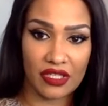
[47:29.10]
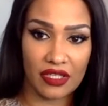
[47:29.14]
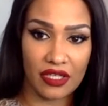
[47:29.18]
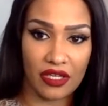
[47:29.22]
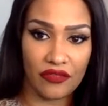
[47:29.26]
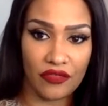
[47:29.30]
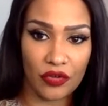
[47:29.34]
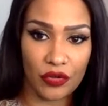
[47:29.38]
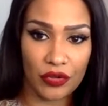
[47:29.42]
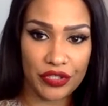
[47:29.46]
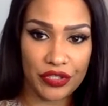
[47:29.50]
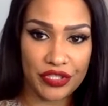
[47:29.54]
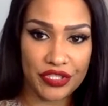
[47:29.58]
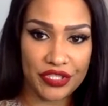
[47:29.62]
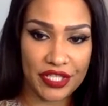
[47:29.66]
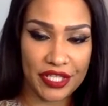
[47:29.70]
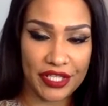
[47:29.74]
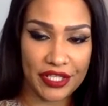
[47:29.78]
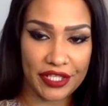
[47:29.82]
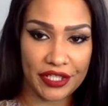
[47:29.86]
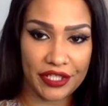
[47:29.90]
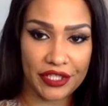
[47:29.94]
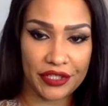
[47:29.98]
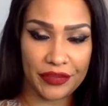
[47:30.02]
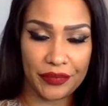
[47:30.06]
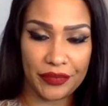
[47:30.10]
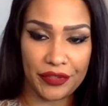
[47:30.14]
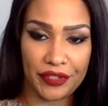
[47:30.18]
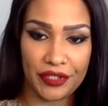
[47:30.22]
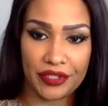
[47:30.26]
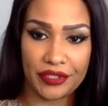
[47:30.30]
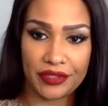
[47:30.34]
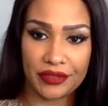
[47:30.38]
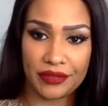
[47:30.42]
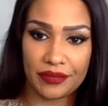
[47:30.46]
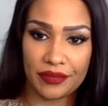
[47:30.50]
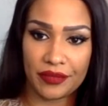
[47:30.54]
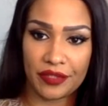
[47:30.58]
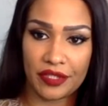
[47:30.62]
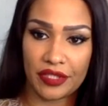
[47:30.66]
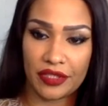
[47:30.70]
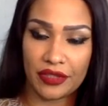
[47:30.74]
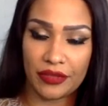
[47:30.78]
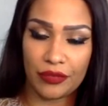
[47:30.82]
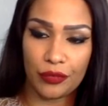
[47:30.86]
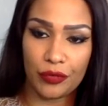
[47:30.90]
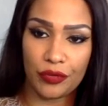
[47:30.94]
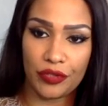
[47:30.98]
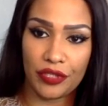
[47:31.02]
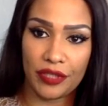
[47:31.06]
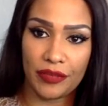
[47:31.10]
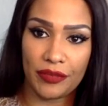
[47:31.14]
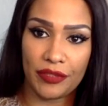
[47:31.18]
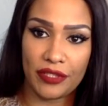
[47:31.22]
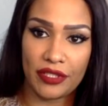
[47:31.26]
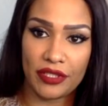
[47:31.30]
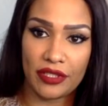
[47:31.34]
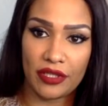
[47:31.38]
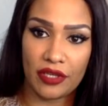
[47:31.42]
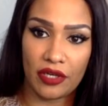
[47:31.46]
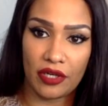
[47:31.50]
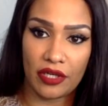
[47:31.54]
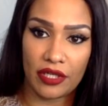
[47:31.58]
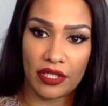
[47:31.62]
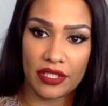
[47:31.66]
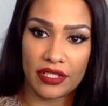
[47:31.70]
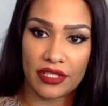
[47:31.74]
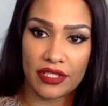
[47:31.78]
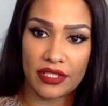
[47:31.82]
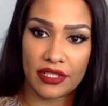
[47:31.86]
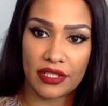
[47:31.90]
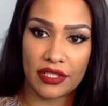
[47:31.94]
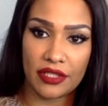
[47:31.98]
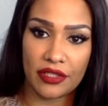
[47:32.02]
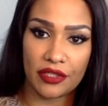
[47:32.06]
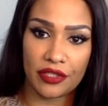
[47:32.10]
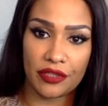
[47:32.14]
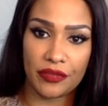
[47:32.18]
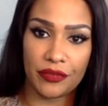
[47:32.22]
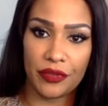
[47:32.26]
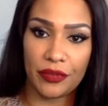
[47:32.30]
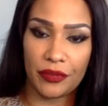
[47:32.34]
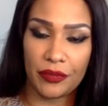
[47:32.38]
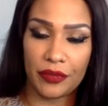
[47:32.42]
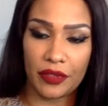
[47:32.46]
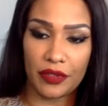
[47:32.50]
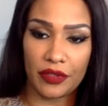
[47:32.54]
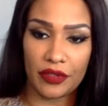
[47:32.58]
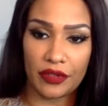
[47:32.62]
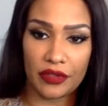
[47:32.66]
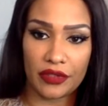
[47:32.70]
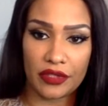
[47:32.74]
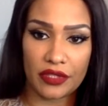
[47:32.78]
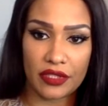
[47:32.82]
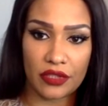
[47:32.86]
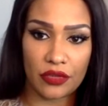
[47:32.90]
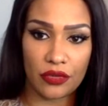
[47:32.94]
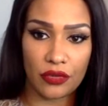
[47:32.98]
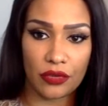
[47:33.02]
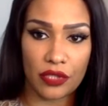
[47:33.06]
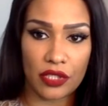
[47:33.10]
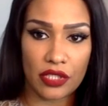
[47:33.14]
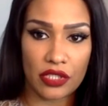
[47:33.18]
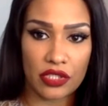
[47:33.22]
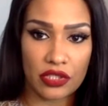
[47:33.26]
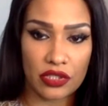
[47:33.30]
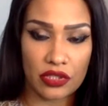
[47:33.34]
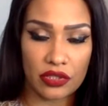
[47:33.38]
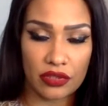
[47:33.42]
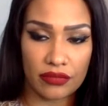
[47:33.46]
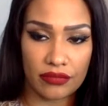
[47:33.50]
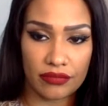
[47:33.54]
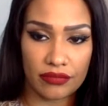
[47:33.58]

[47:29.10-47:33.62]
Of course they can commit, but will they be honest in their commitment is the question.